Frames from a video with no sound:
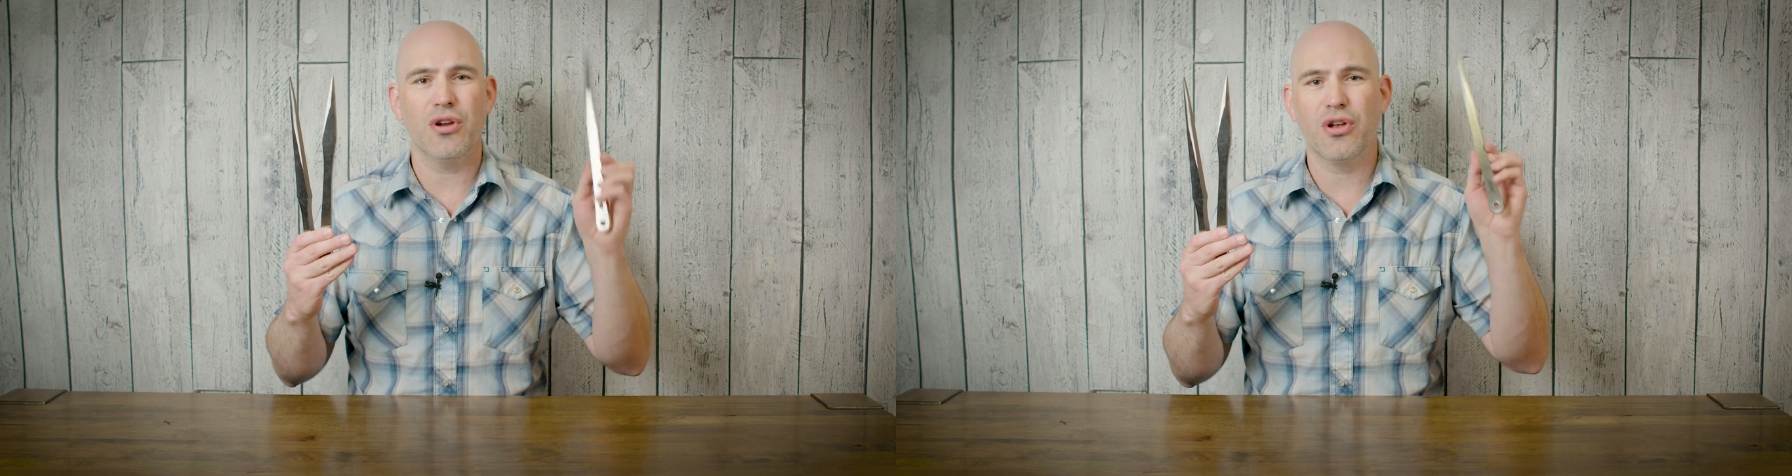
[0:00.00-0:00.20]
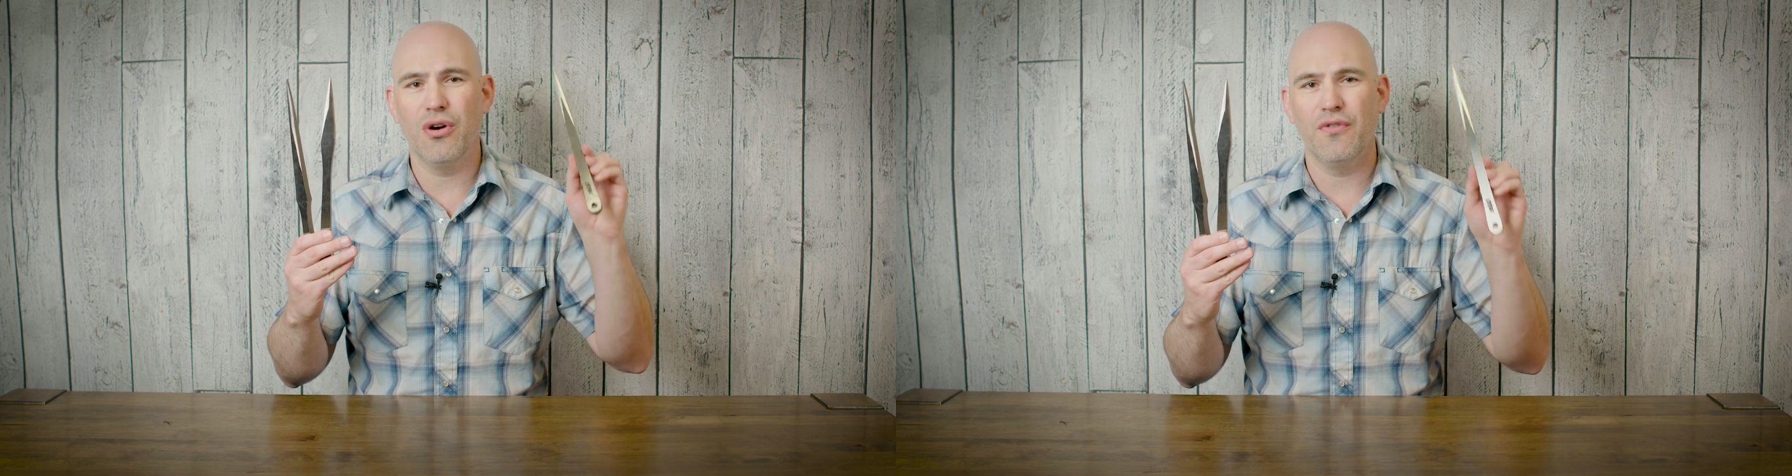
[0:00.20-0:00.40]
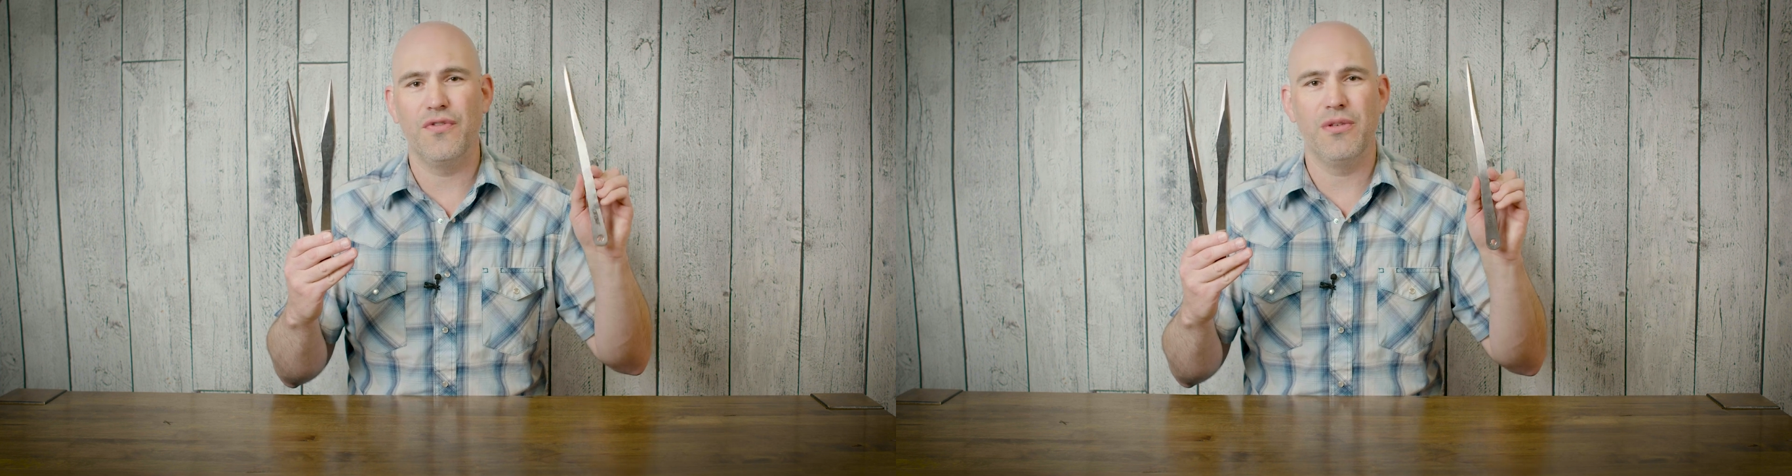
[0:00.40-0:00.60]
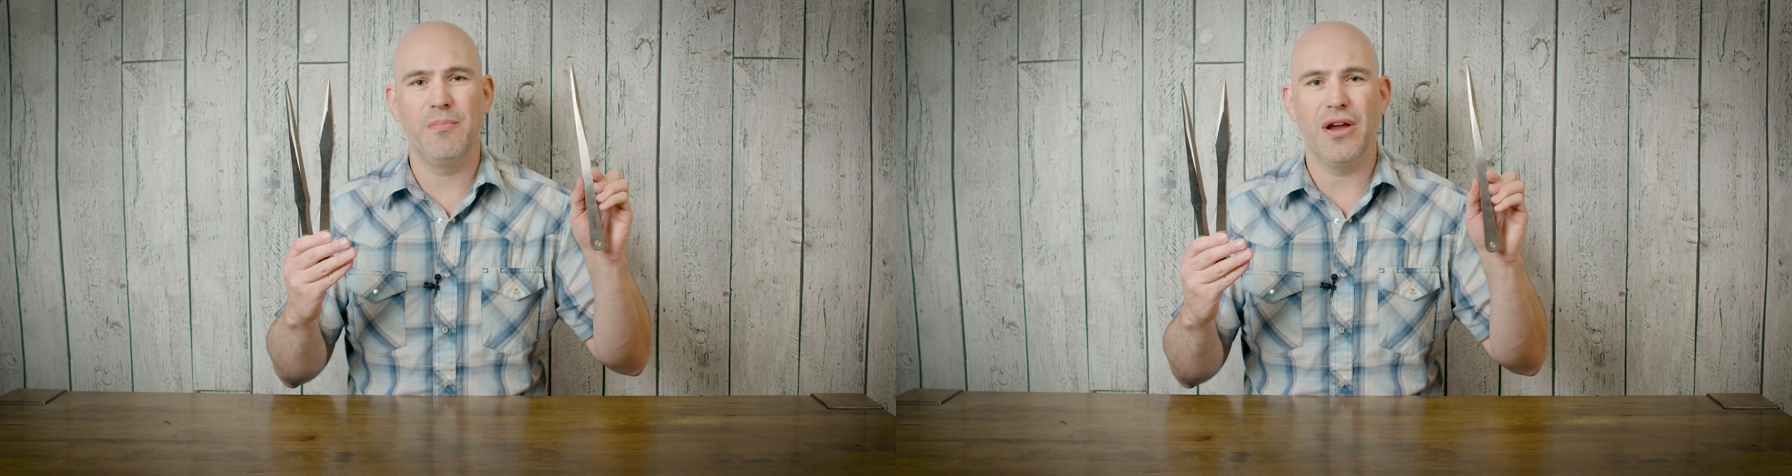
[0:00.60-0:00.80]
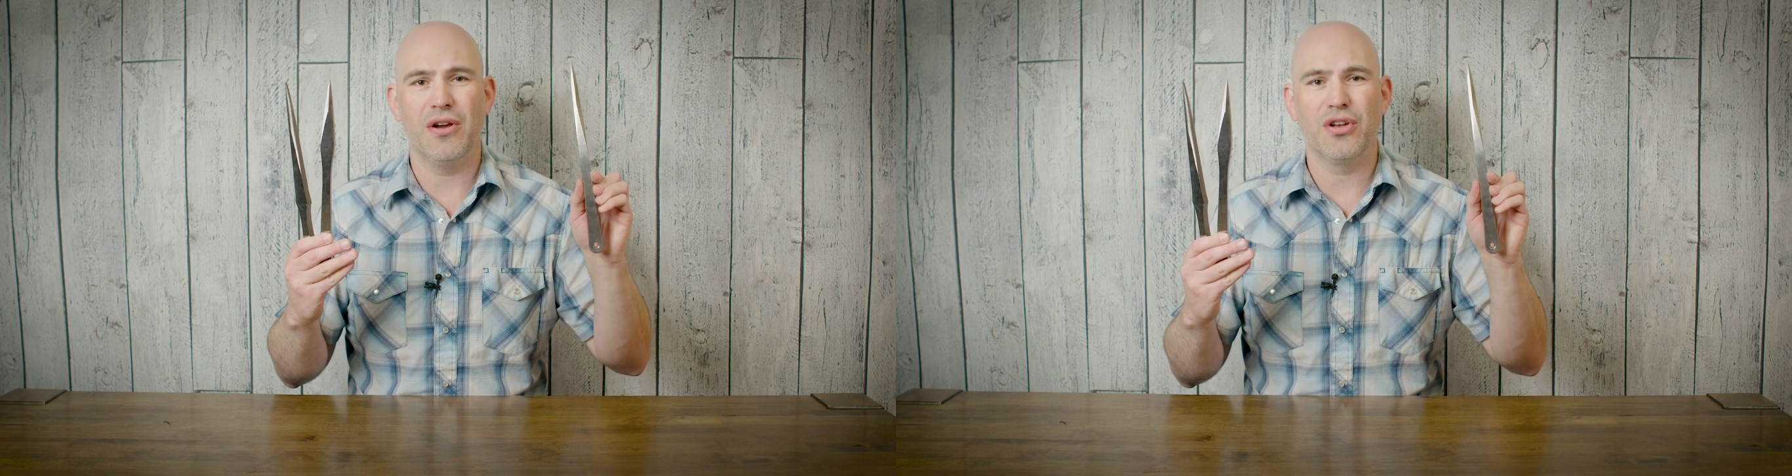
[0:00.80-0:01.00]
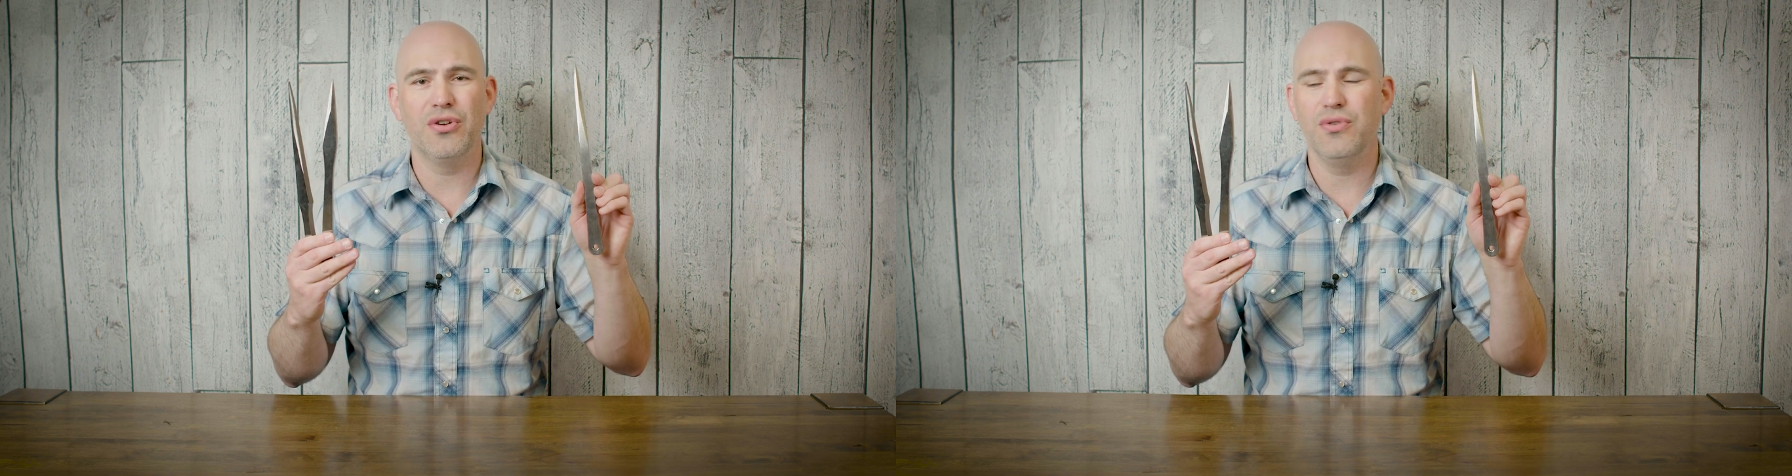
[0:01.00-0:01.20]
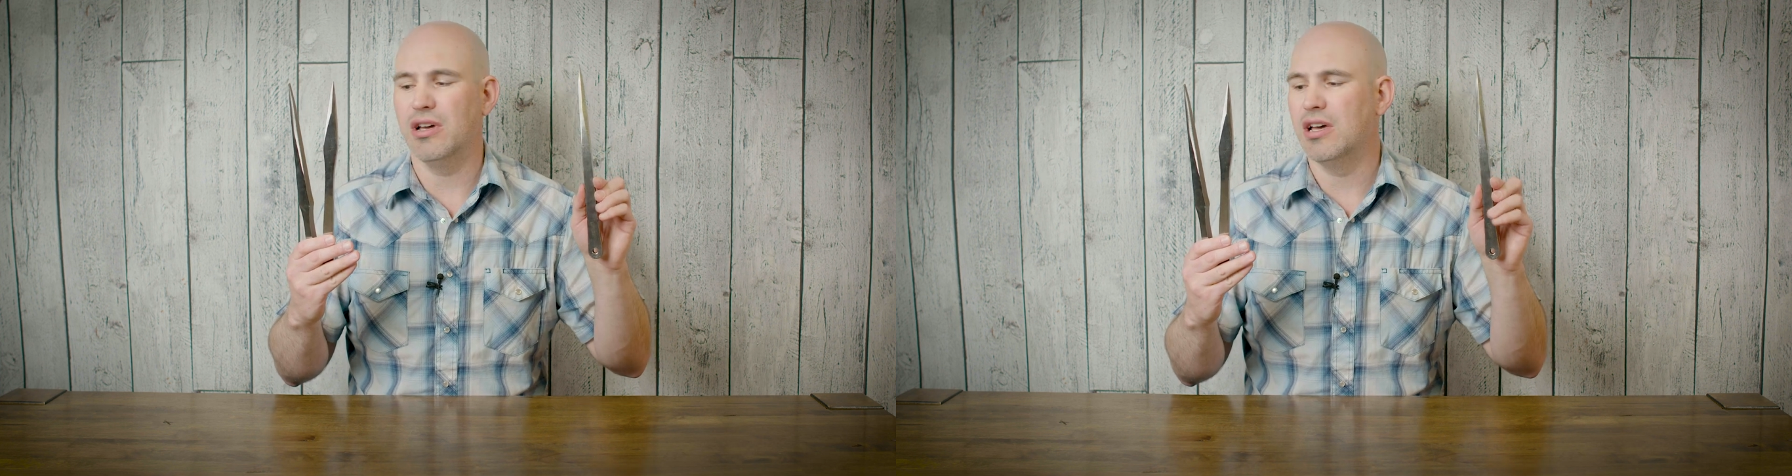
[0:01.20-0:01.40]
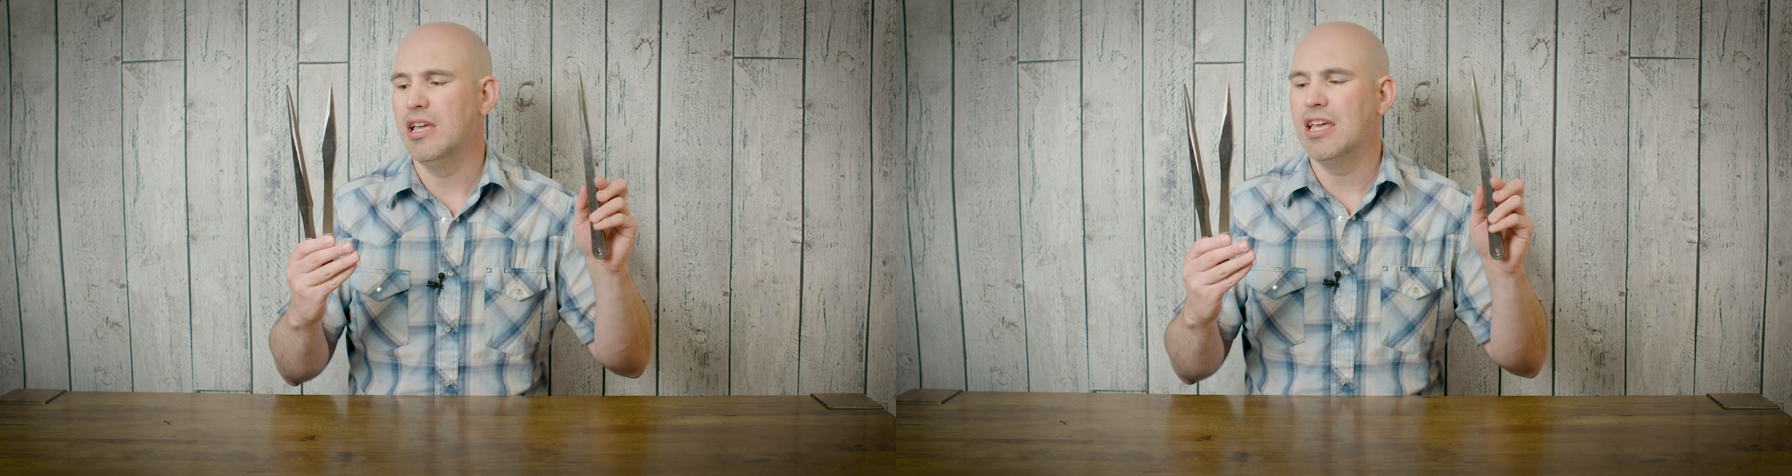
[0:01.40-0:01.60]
go for the Barracuda.